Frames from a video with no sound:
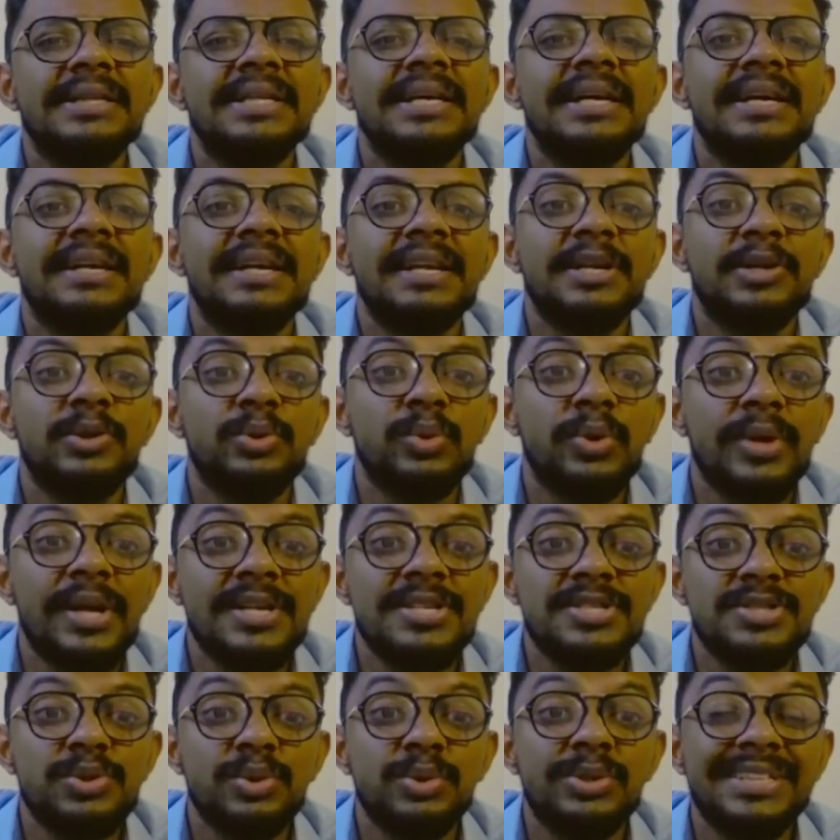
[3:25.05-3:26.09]
32
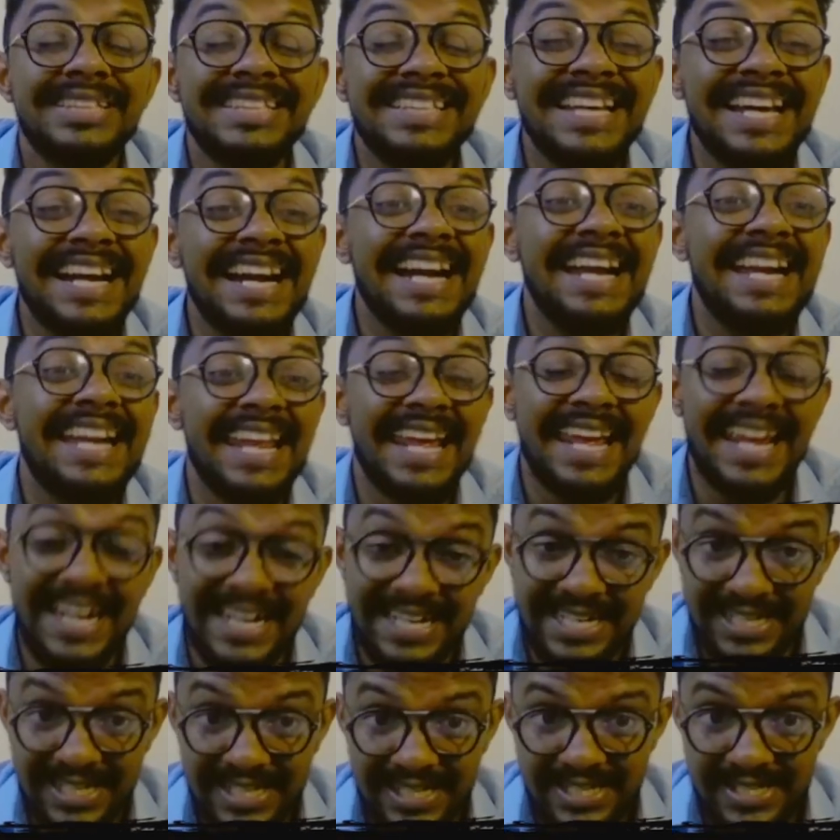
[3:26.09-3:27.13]
raised to
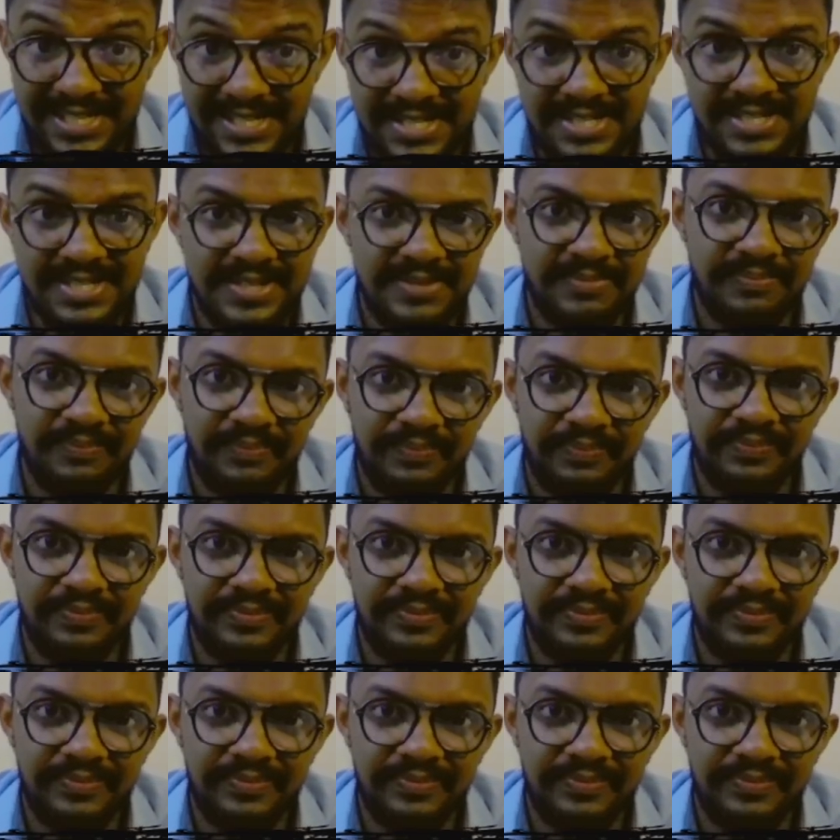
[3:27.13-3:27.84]
30 it is.